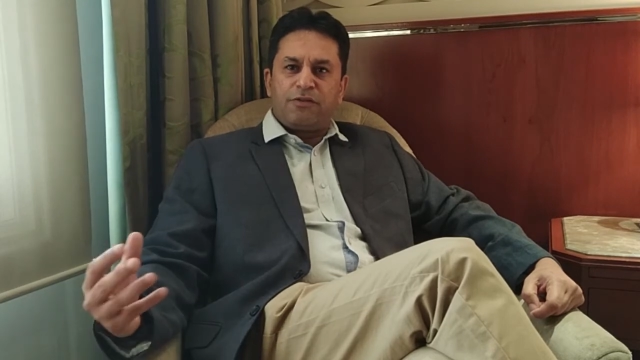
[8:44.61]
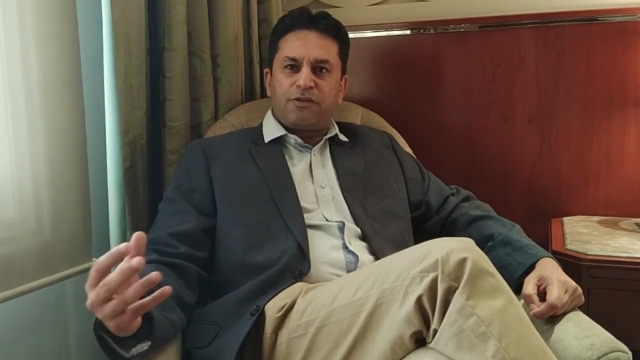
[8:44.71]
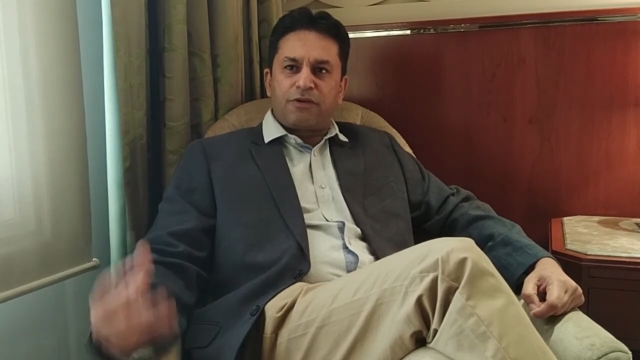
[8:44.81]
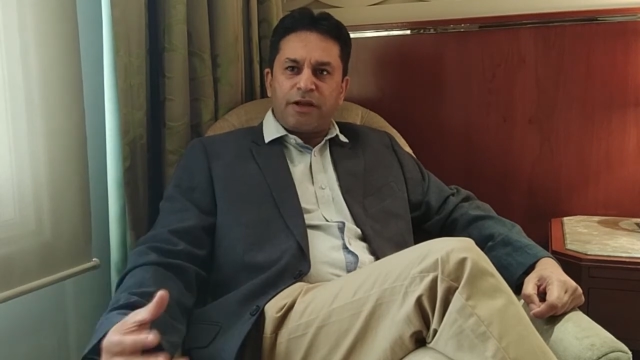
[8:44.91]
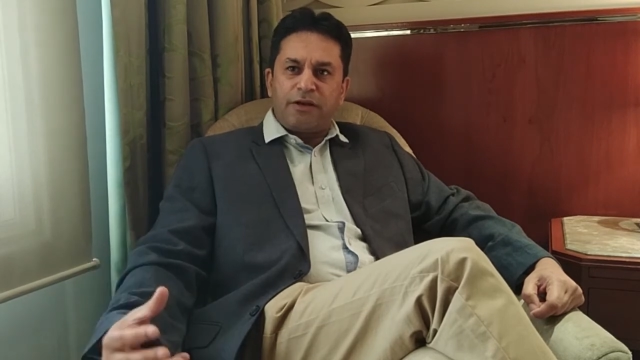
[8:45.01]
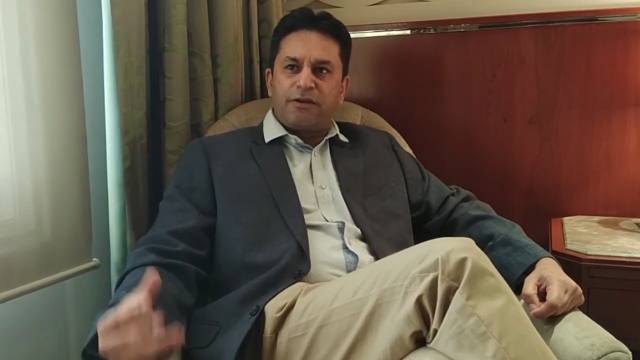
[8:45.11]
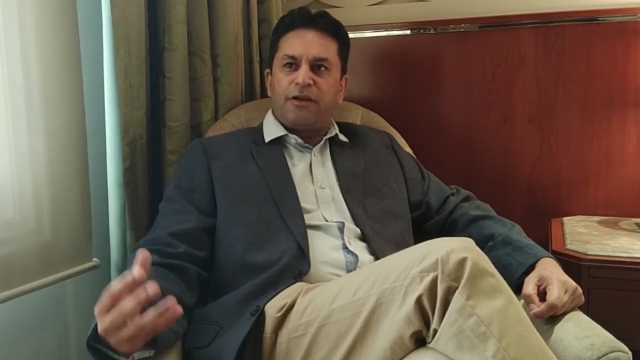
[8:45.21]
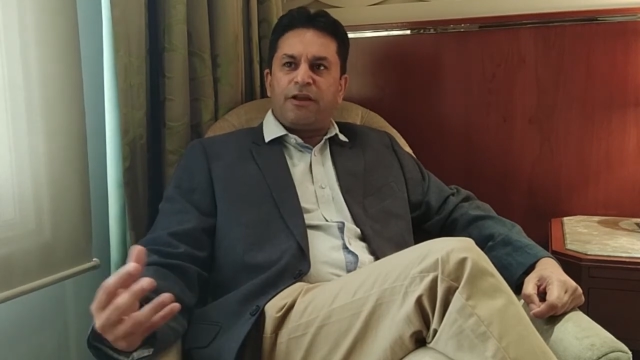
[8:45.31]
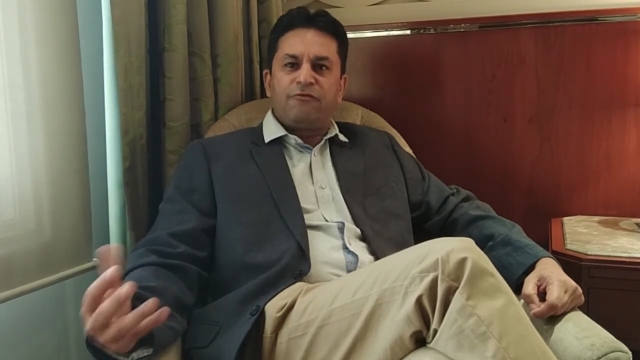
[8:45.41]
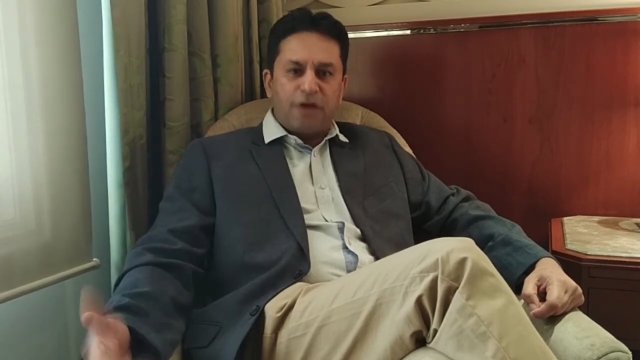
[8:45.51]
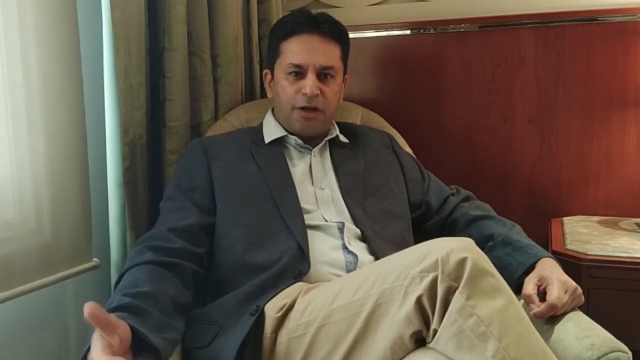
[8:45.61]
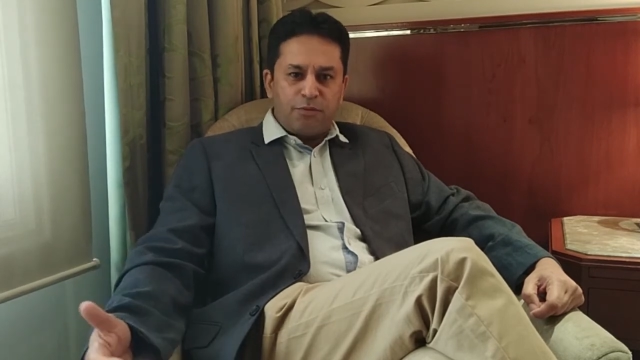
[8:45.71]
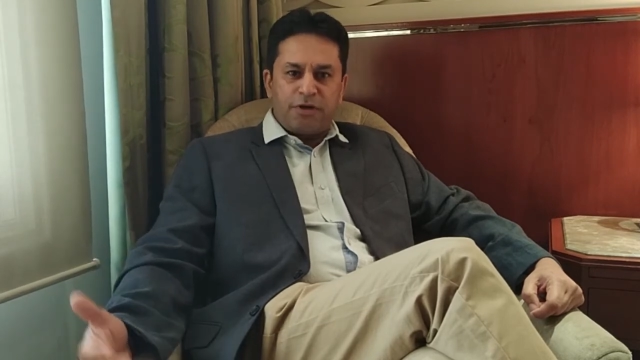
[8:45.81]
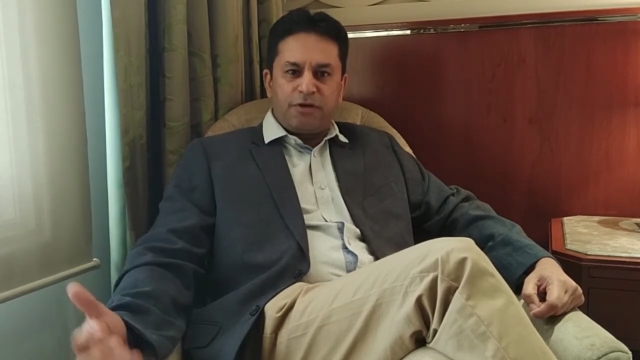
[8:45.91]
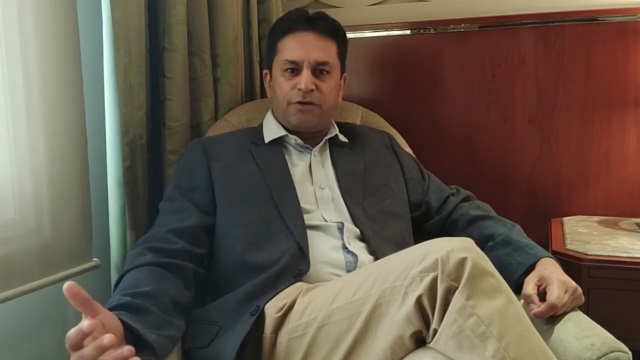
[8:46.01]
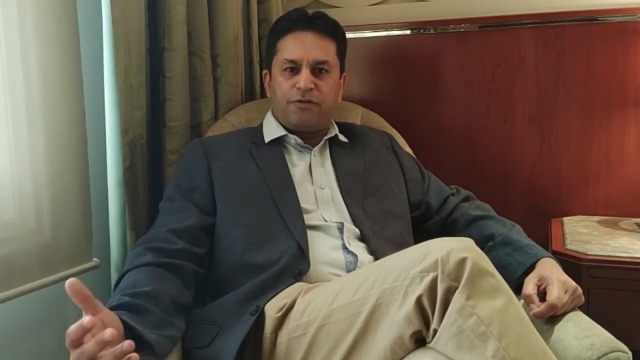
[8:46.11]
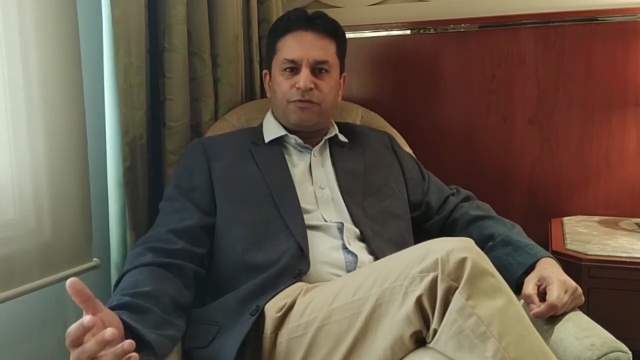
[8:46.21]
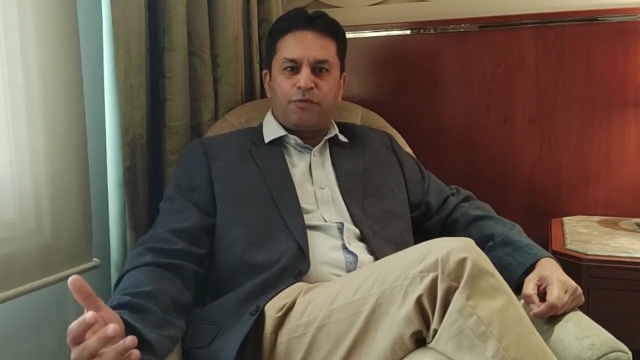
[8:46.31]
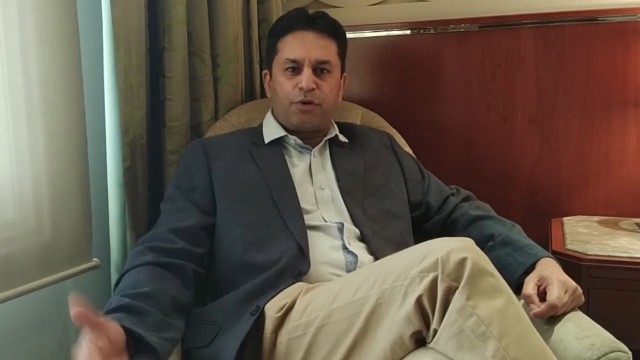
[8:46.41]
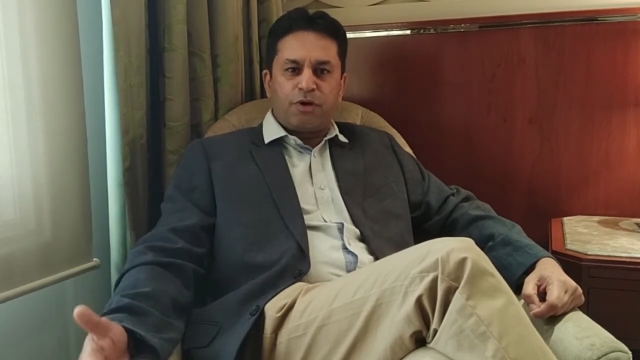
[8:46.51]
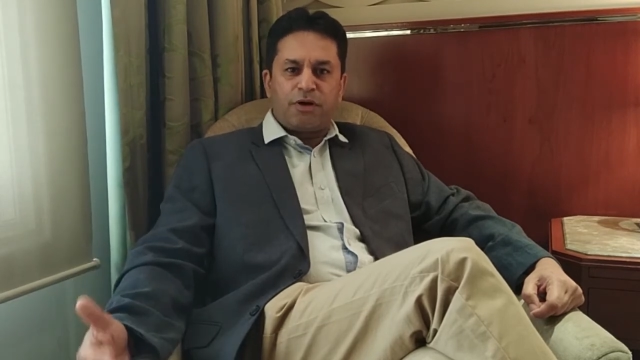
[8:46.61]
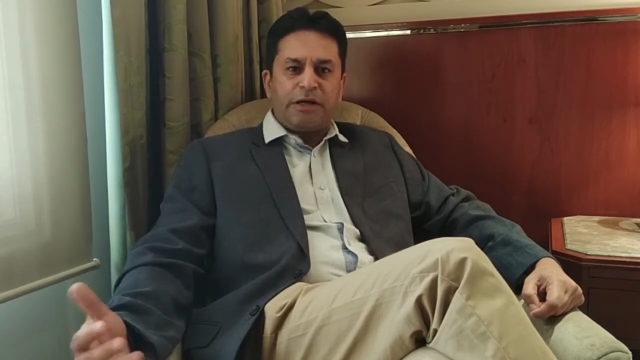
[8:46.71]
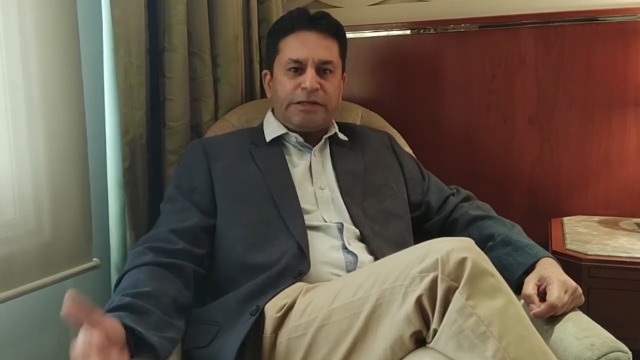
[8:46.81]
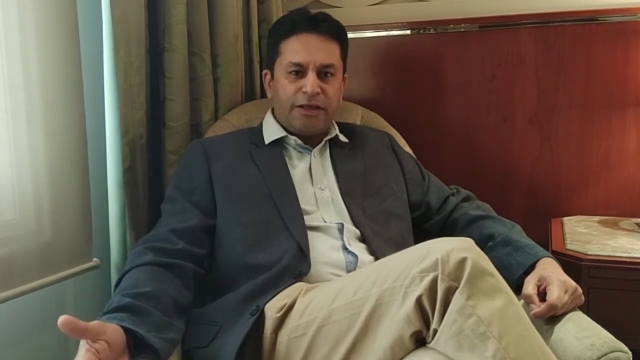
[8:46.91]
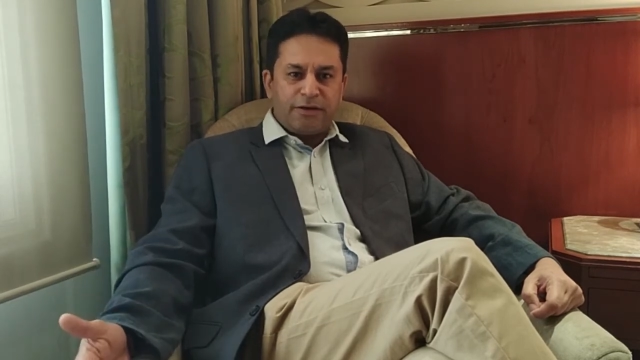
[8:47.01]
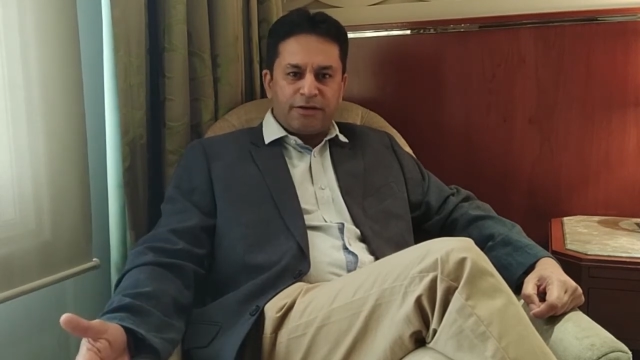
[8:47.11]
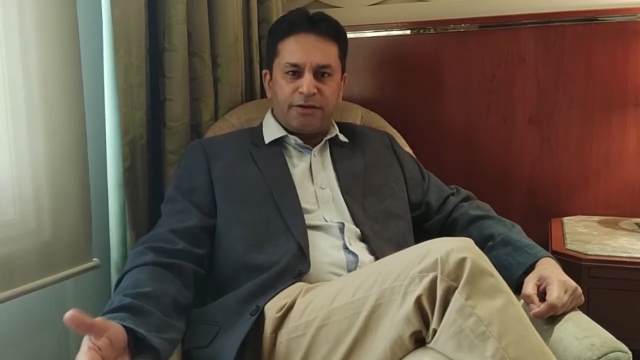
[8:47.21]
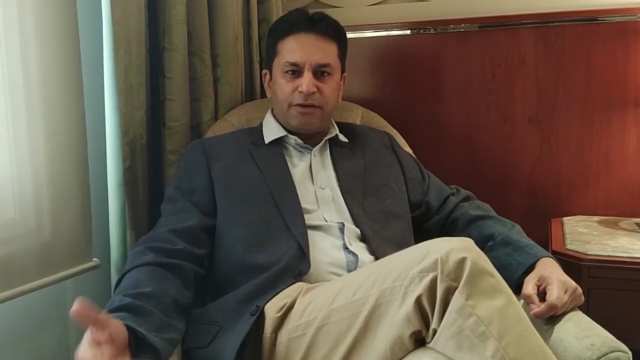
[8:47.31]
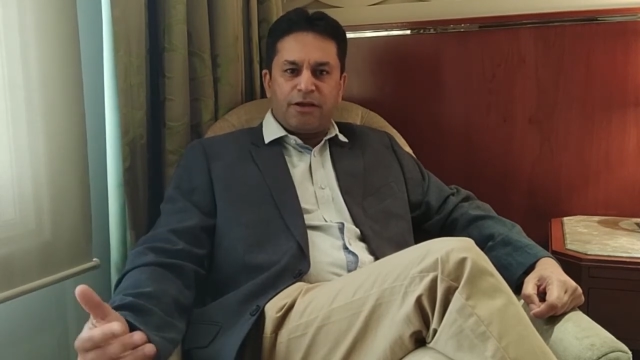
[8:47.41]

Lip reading: the right environment for our talent